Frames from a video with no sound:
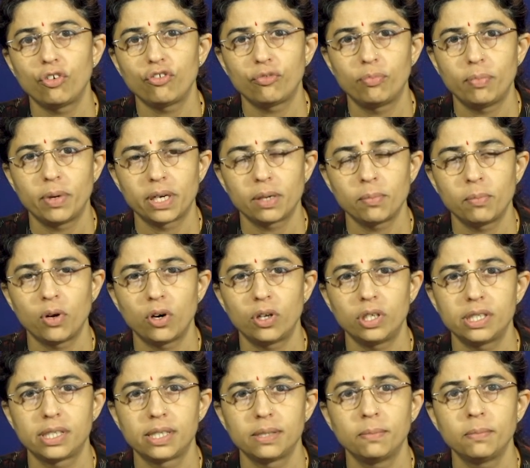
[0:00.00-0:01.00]
of
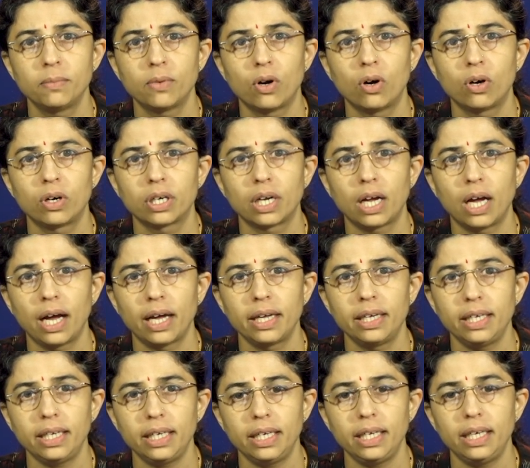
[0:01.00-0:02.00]
metabolism or
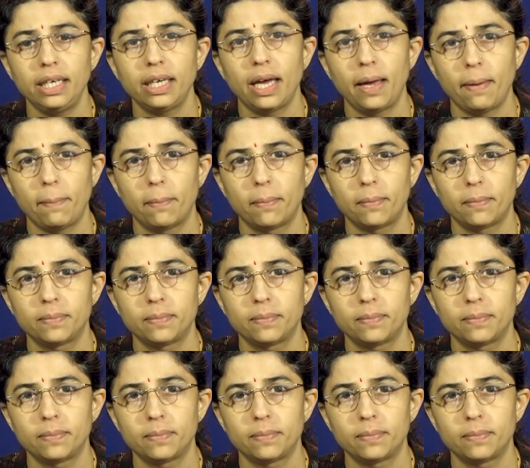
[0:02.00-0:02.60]
IEM.